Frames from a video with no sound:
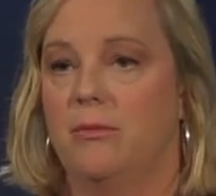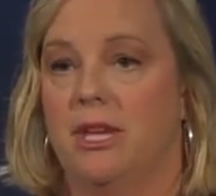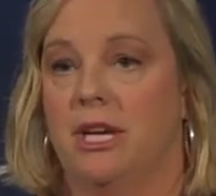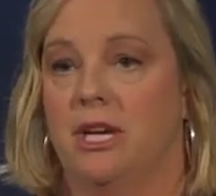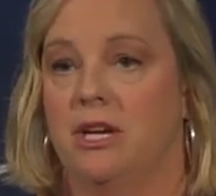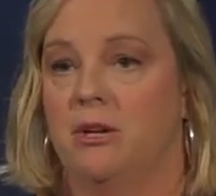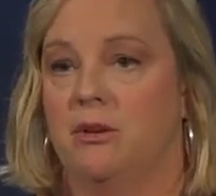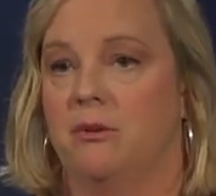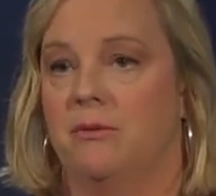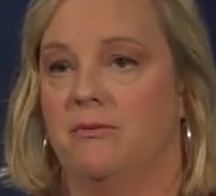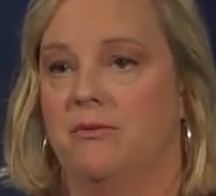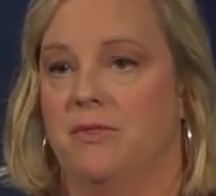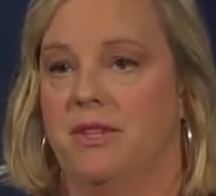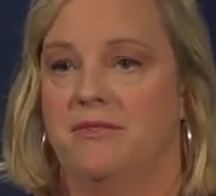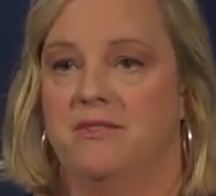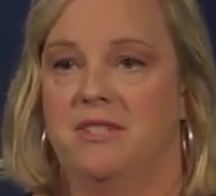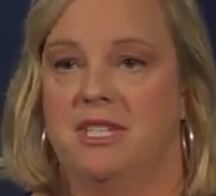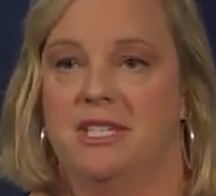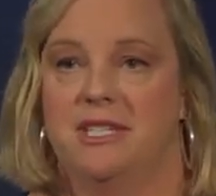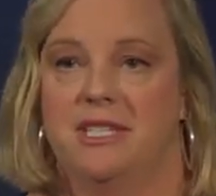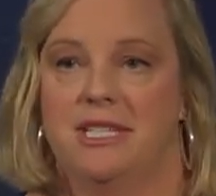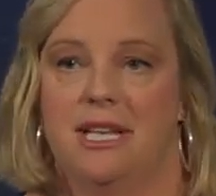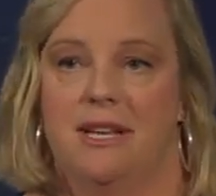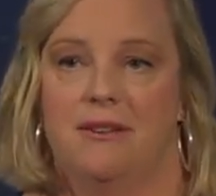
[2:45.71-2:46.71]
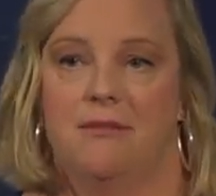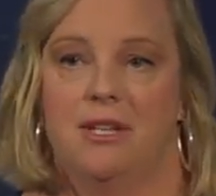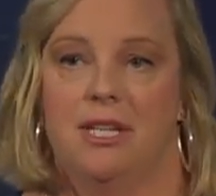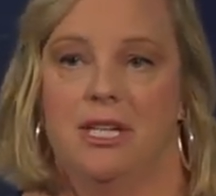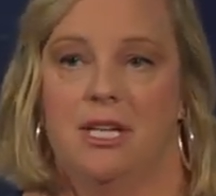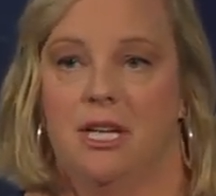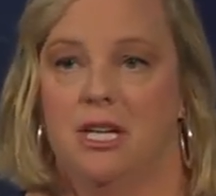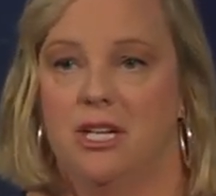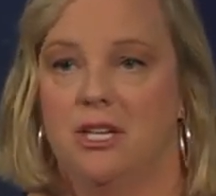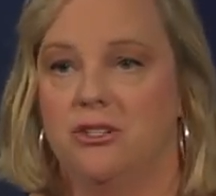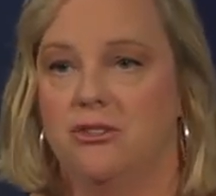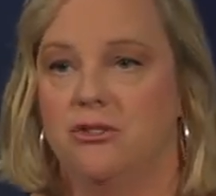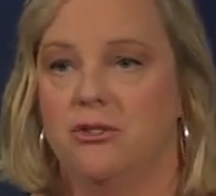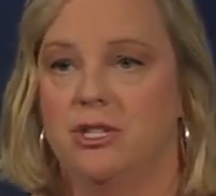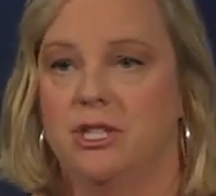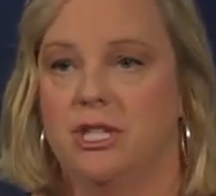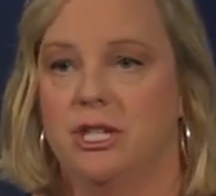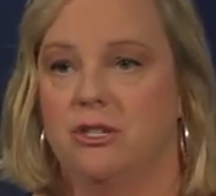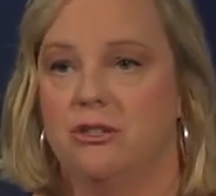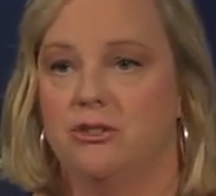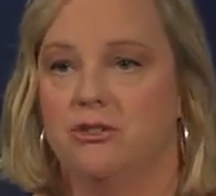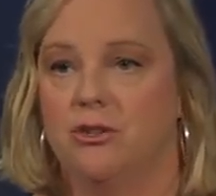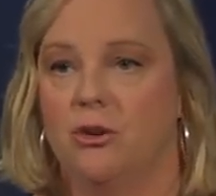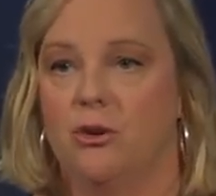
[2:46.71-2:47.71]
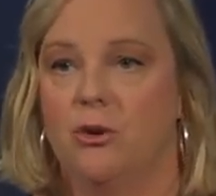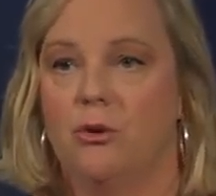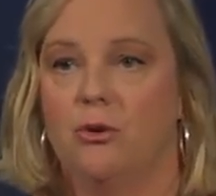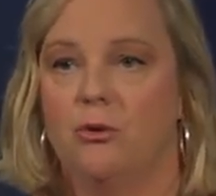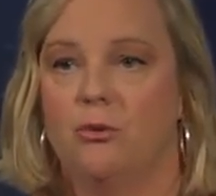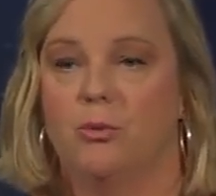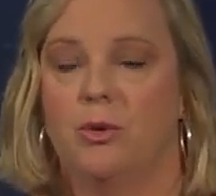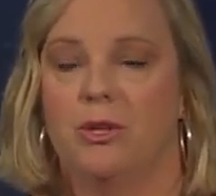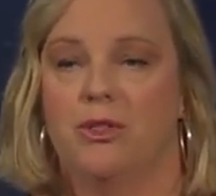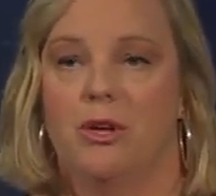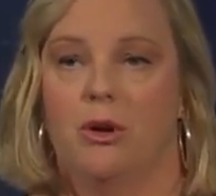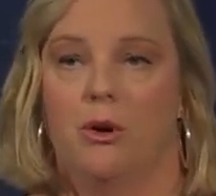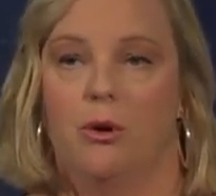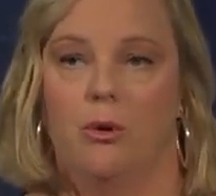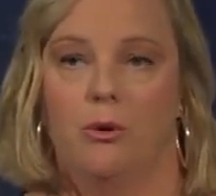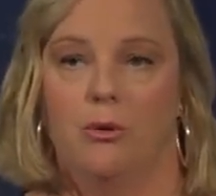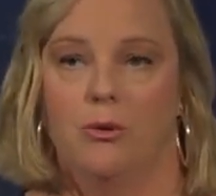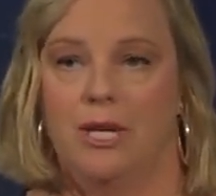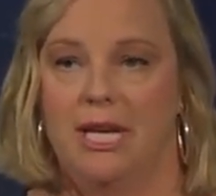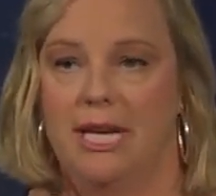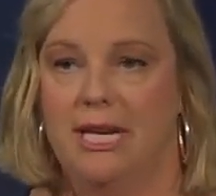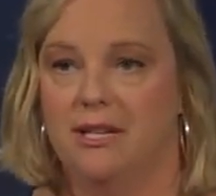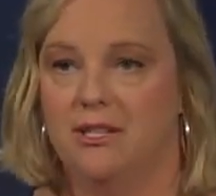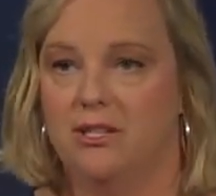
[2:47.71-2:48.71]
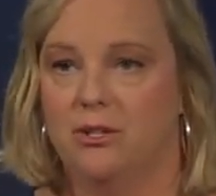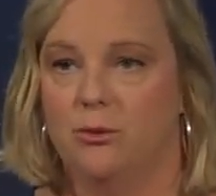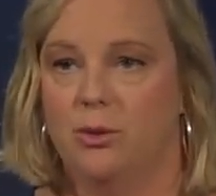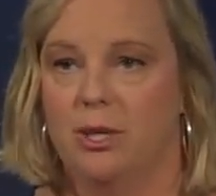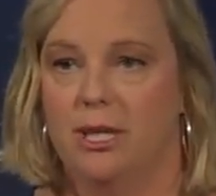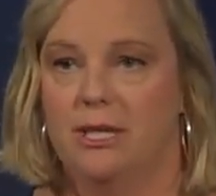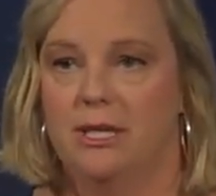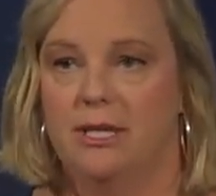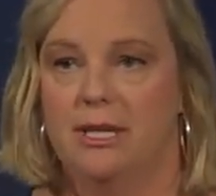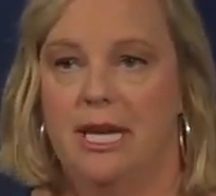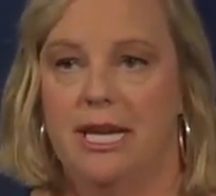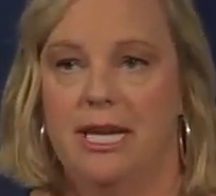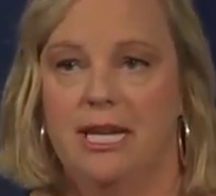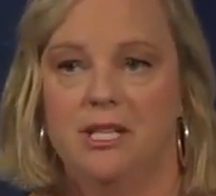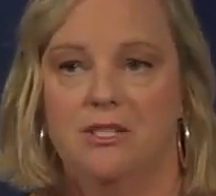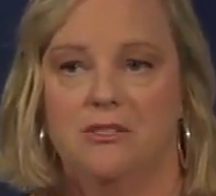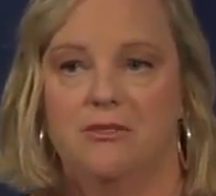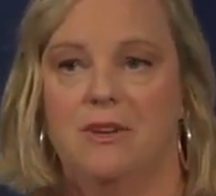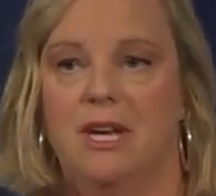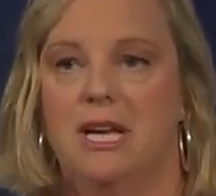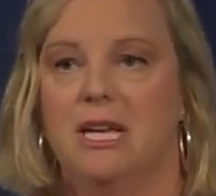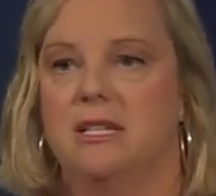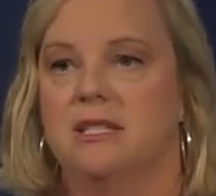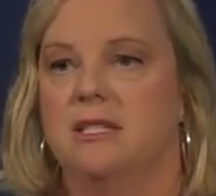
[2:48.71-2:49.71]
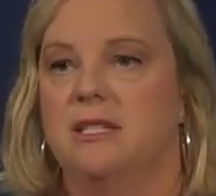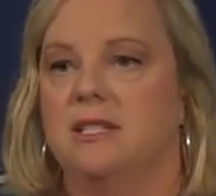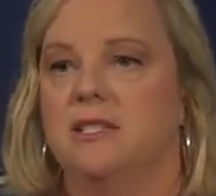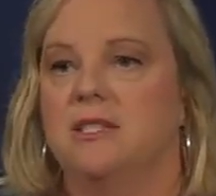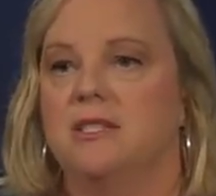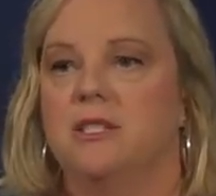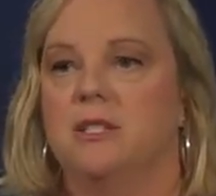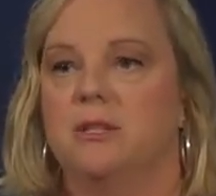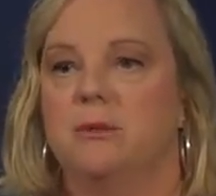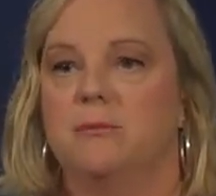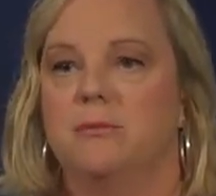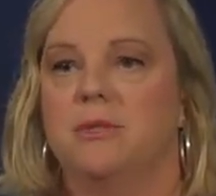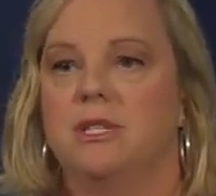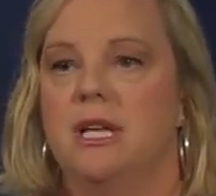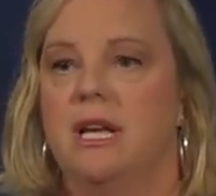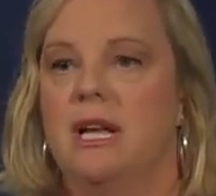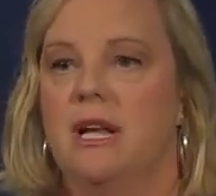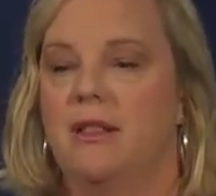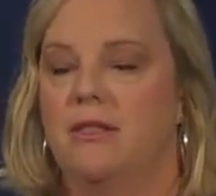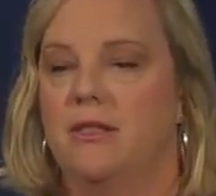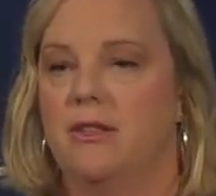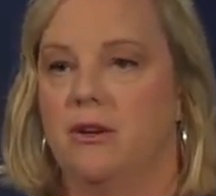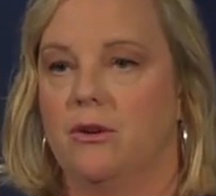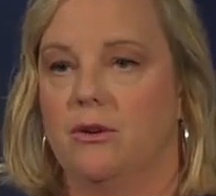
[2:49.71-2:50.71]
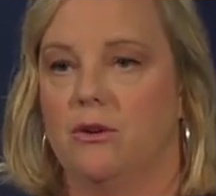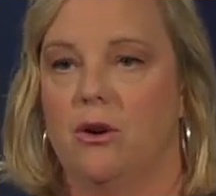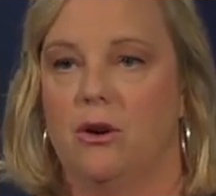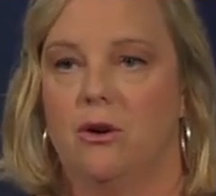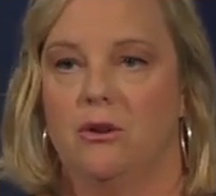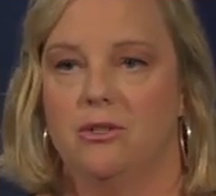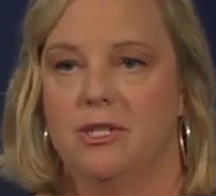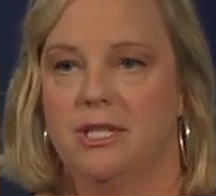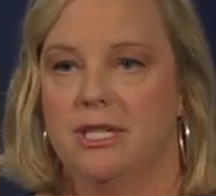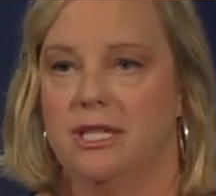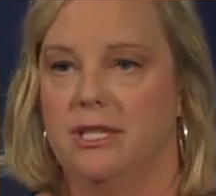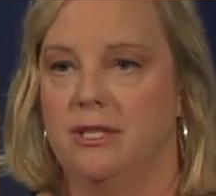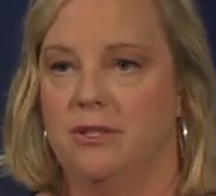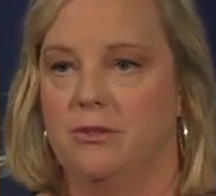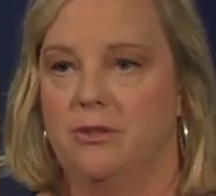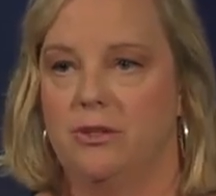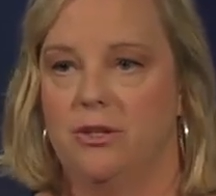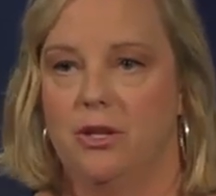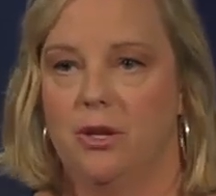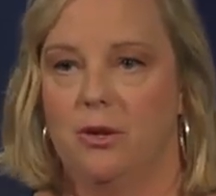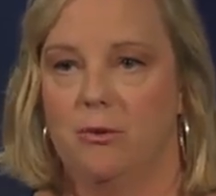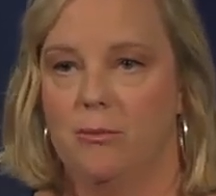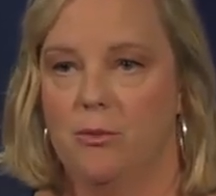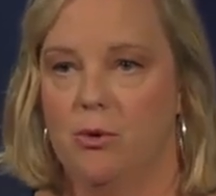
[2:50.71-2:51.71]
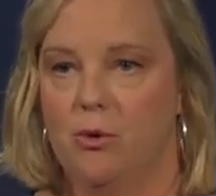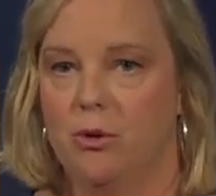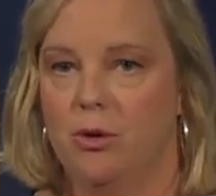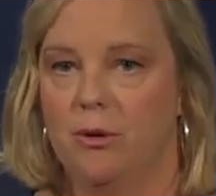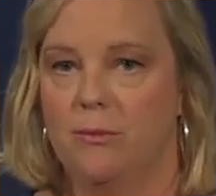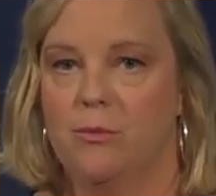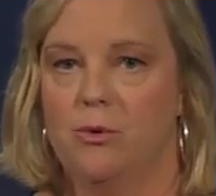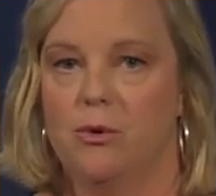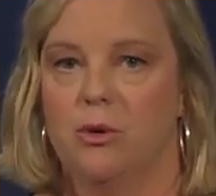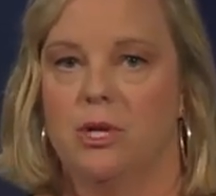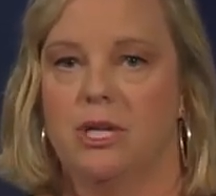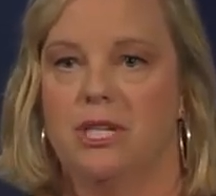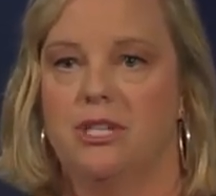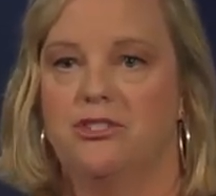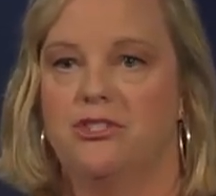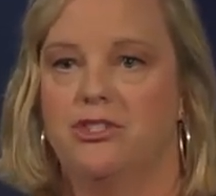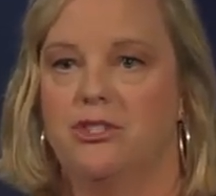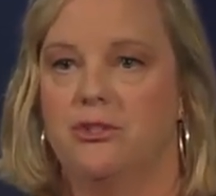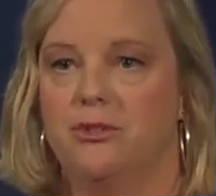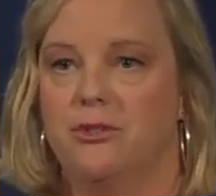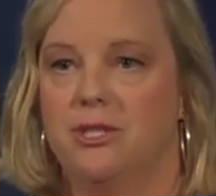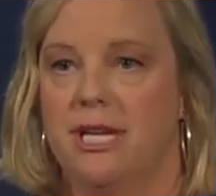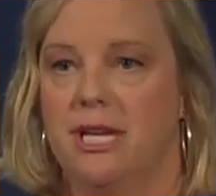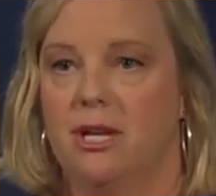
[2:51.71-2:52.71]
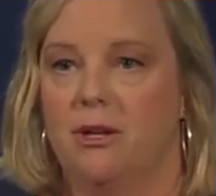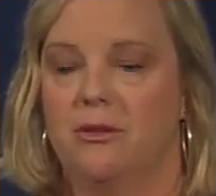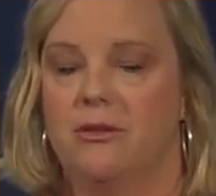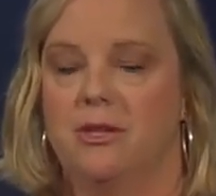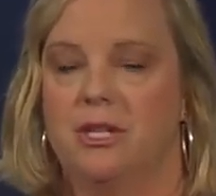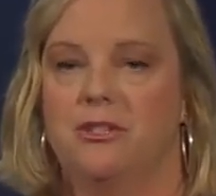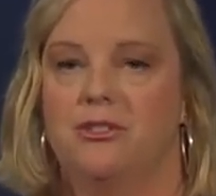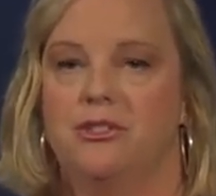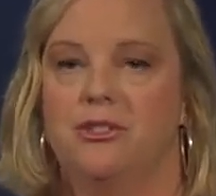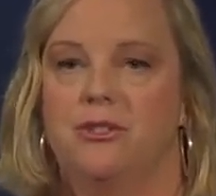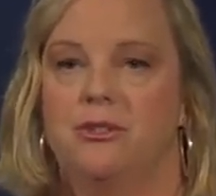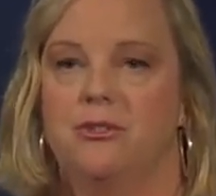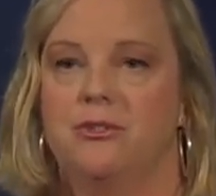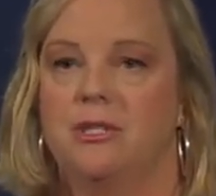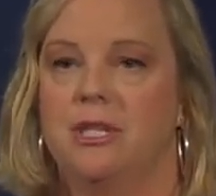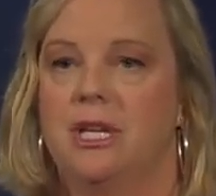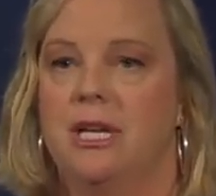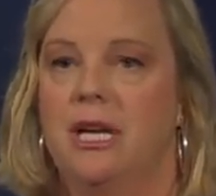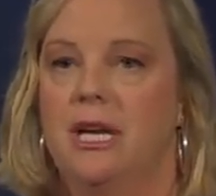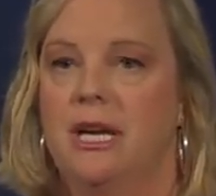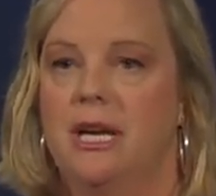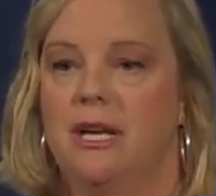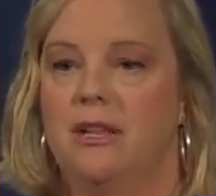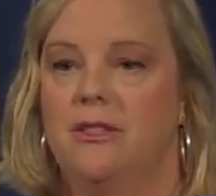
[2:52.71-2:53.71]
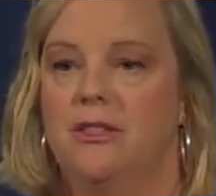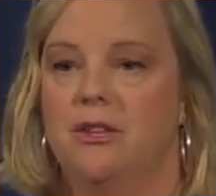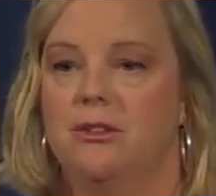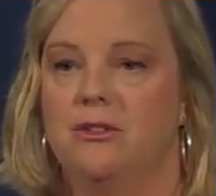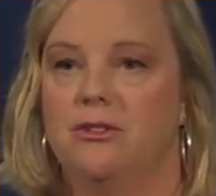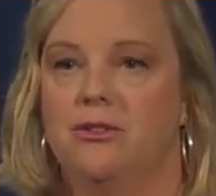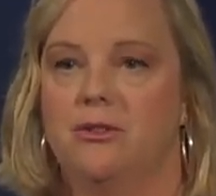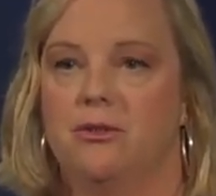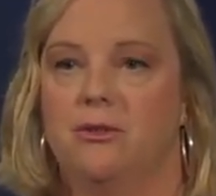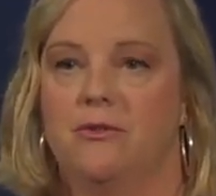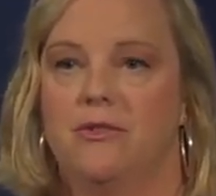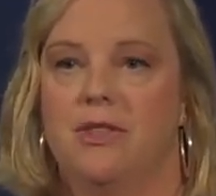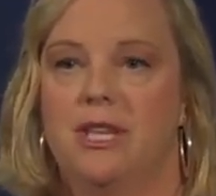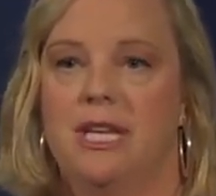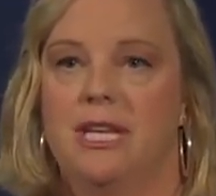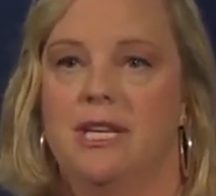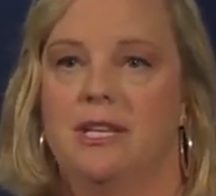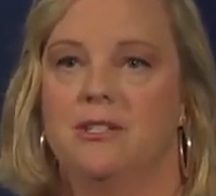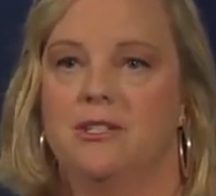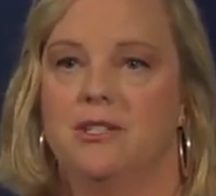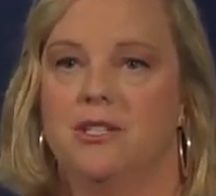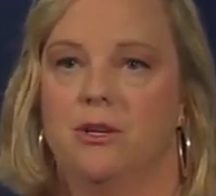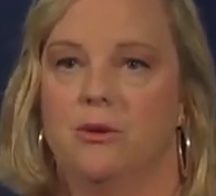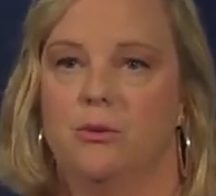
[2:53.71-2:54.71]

they're 50, 70, 100 years old with old antiquated HVAC systems that are causing, you know, more and more issues, health issues, and those sort of things.